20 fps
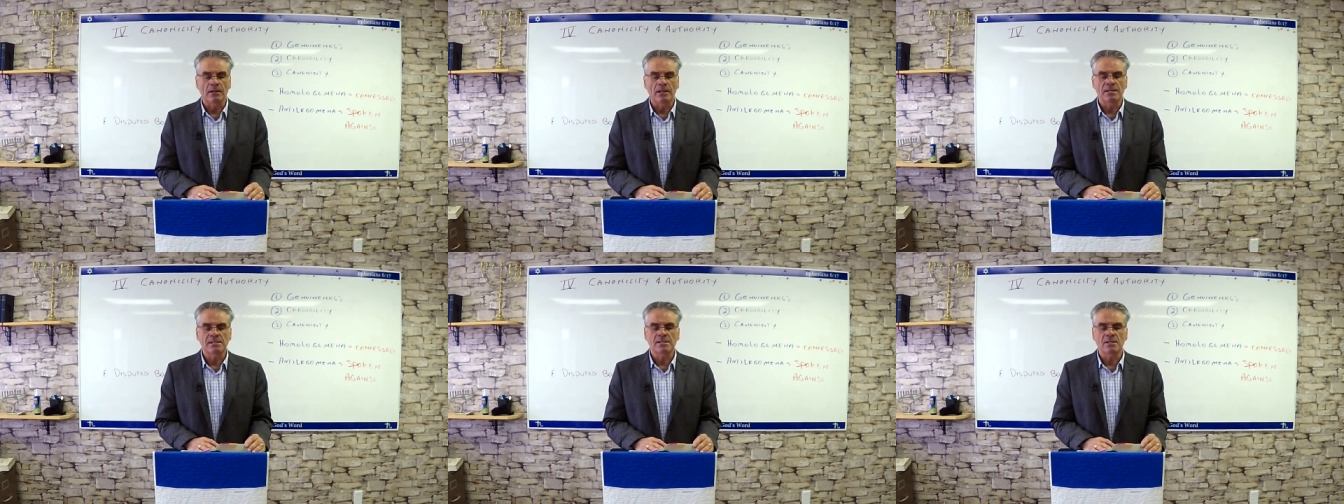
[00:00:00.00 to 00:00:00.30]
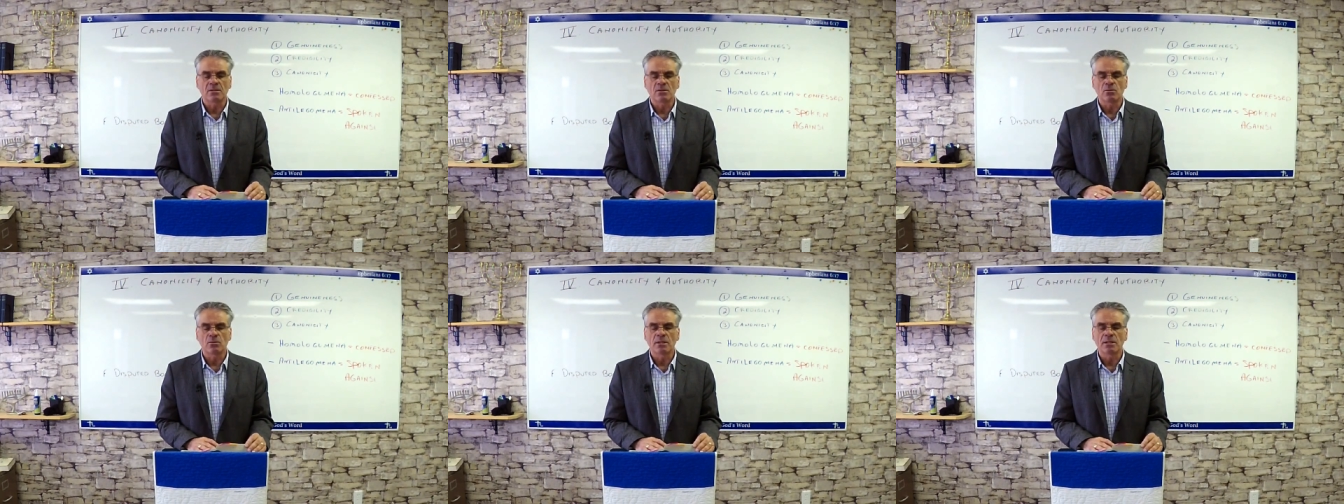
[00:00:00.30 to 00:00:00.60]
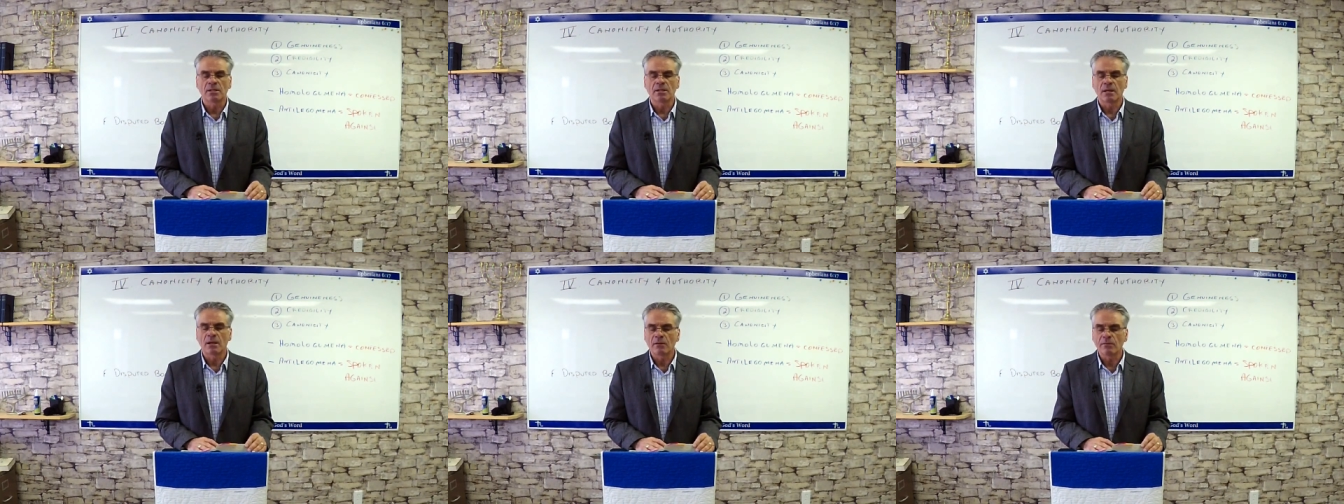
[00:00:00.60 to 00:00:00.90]
listen to
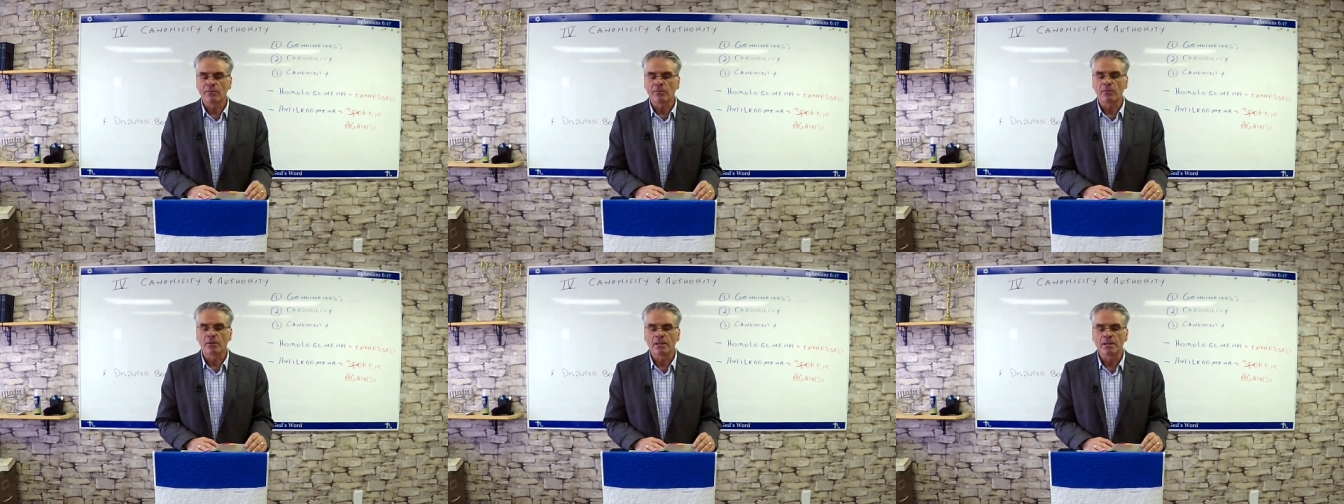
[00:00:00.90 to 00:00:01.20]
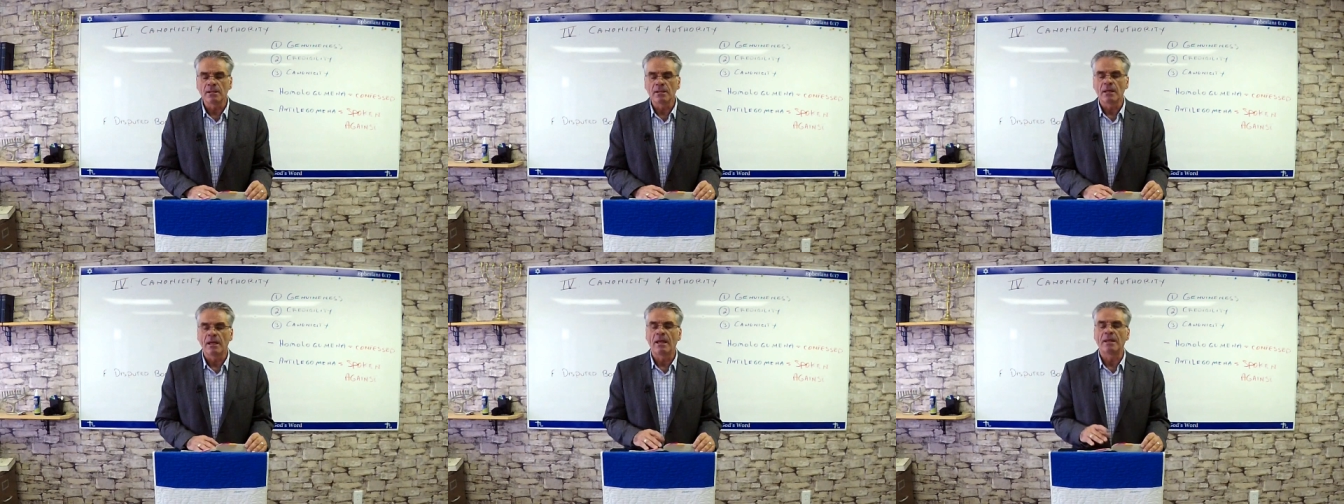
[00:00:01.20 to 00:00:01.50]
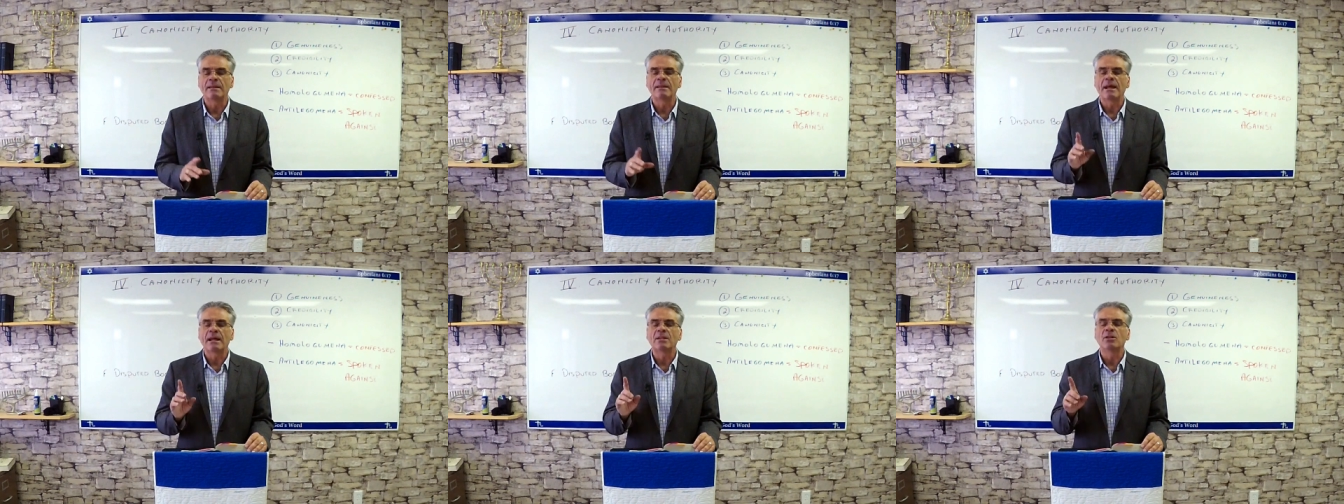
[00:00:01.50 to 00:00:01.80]
it carefully
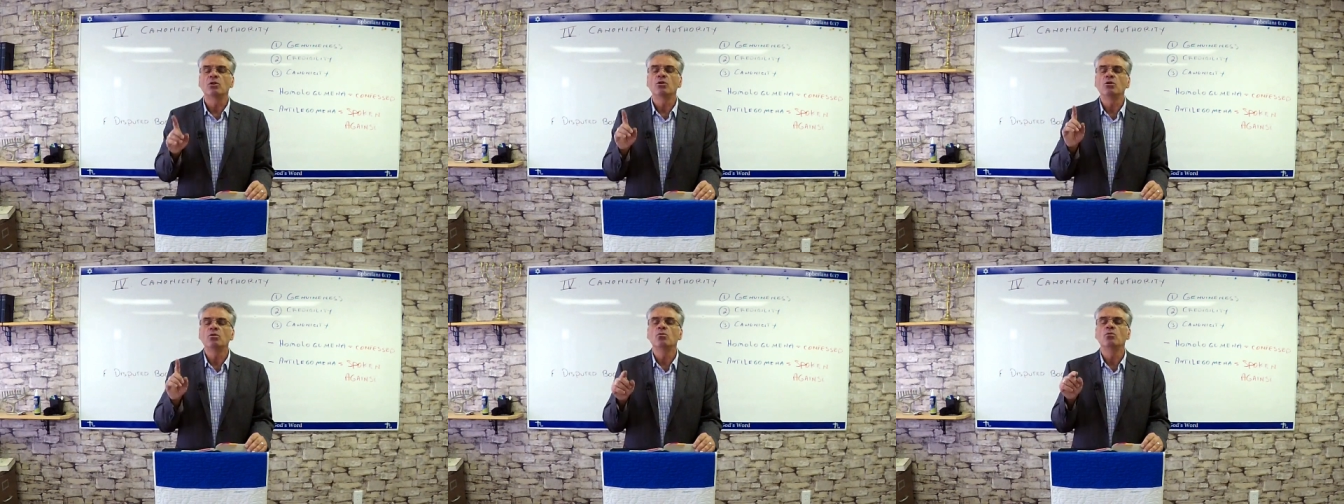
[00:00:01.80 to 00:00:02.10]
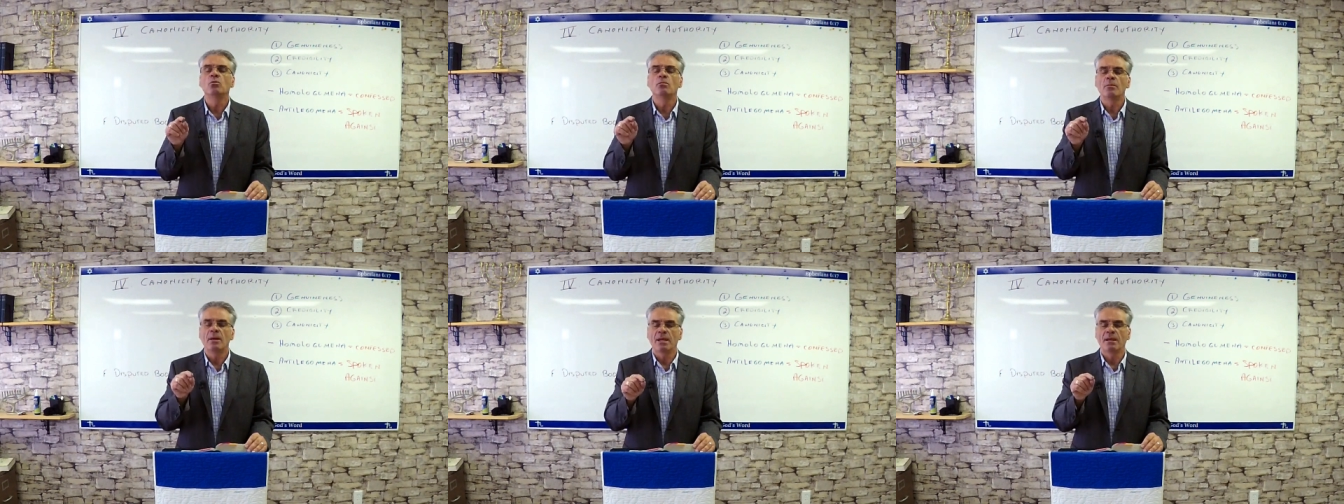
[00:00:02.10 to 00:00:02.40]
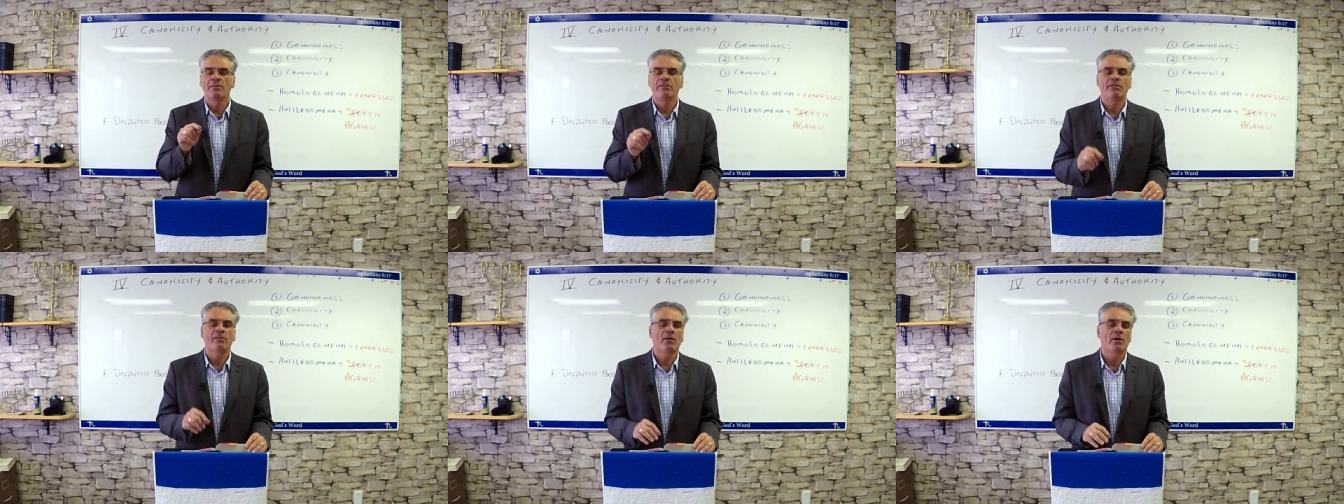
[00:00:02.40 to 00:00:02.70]
and that you
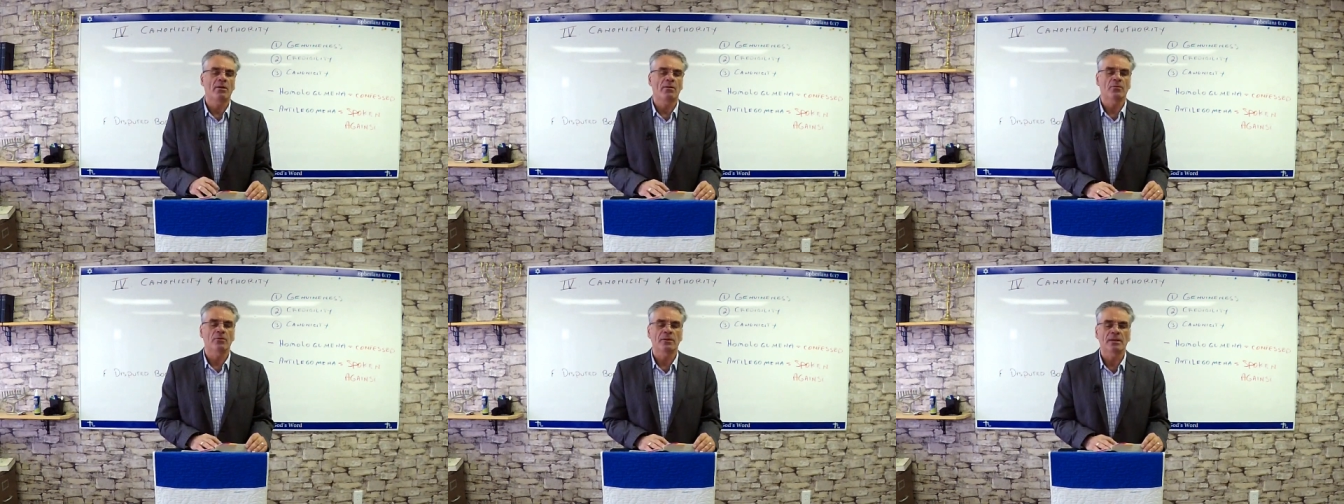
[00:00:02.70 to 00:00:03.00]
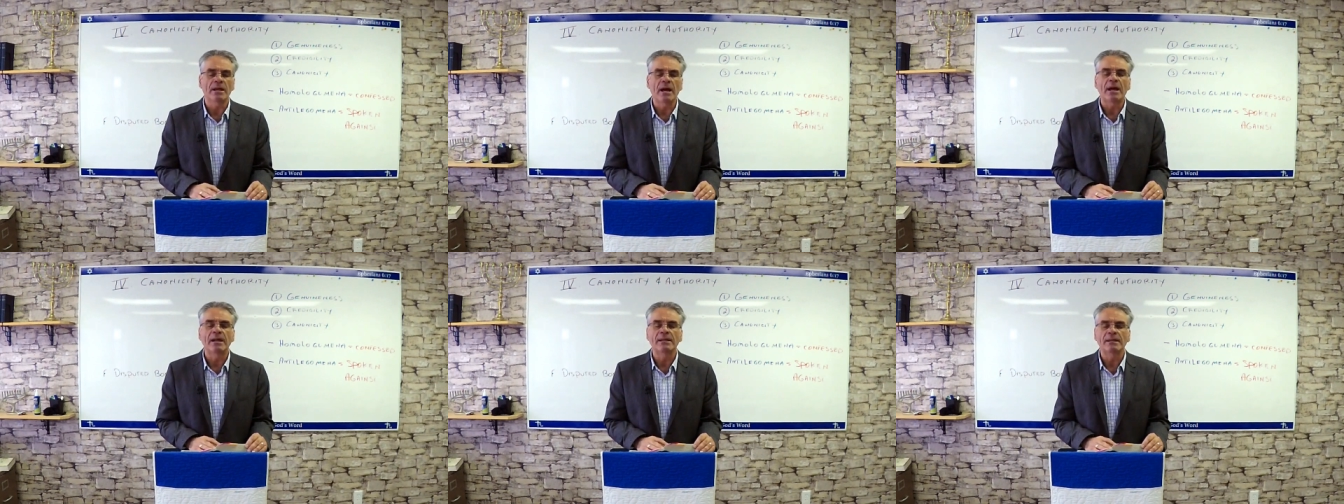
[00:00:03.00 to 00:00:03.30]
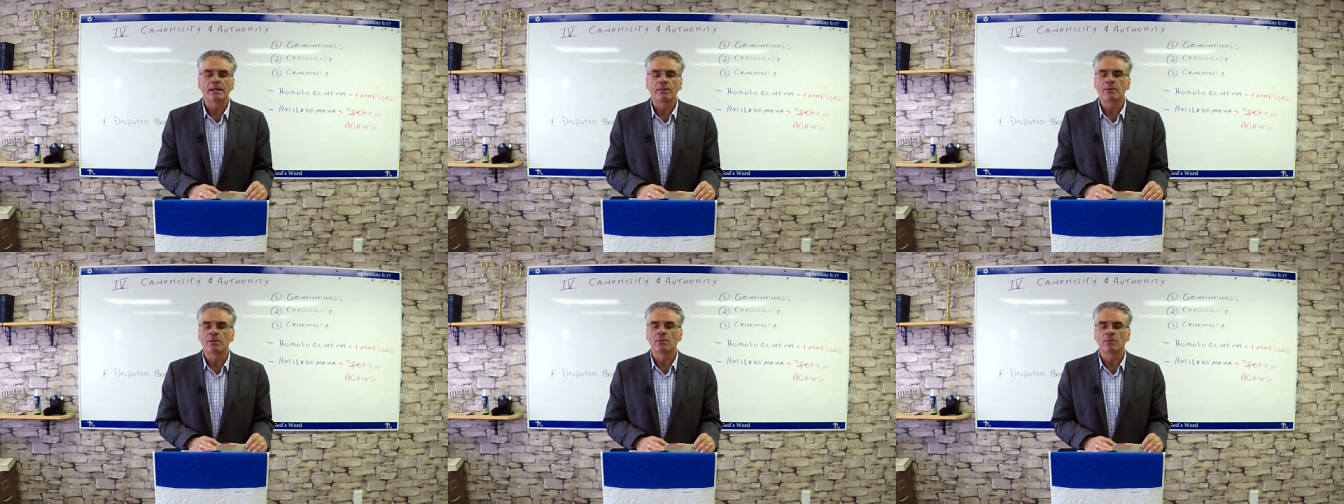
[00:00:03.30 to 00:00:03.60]
may, Father, guide
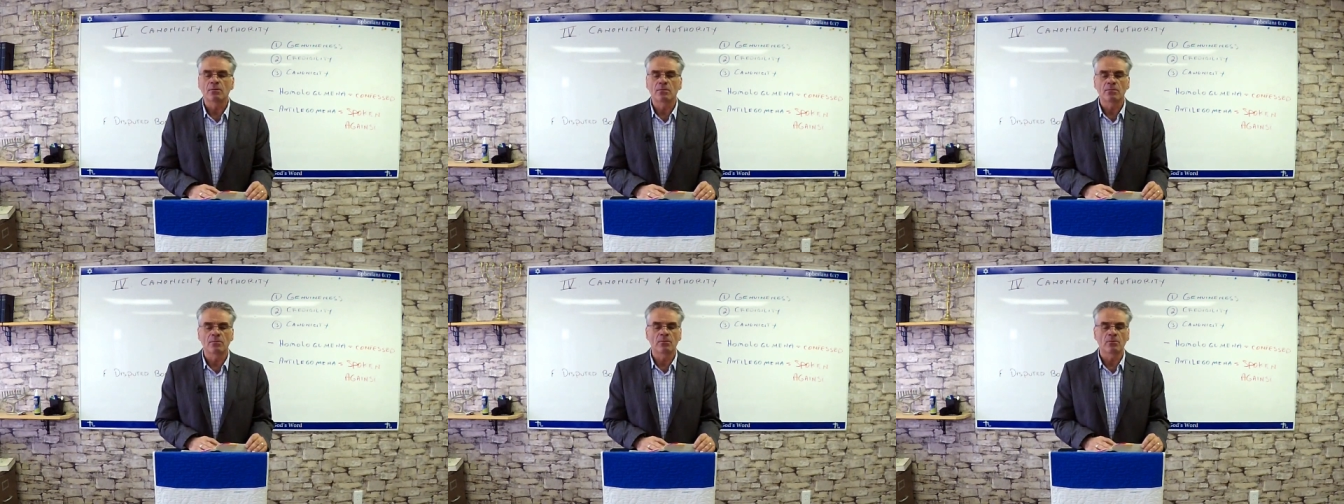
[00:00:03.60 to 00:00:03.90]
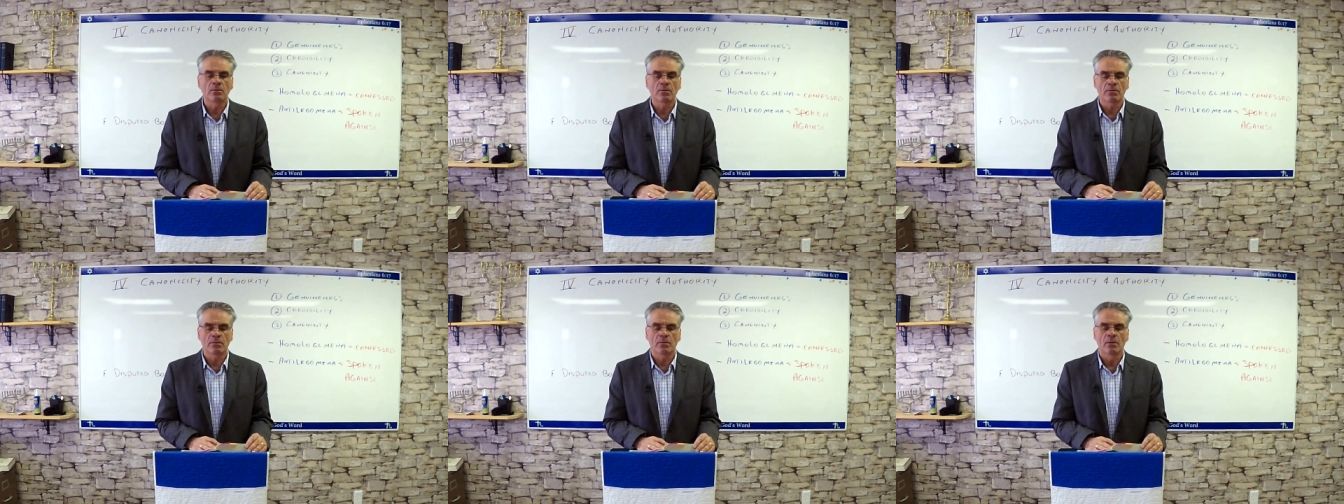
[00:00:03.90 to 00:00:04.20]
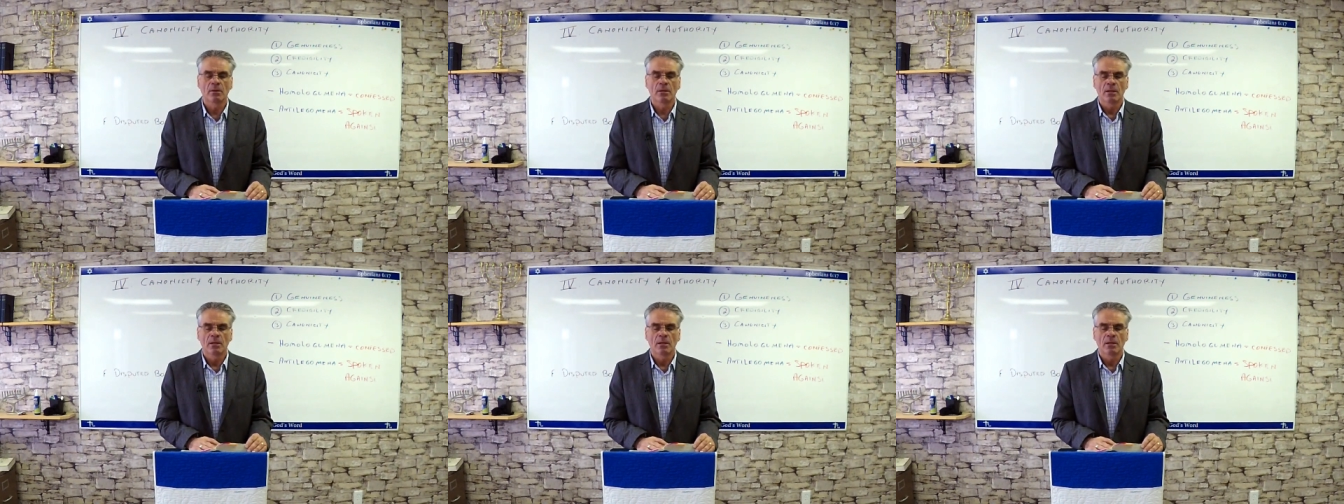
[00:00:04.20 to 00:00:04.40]
them in the truth.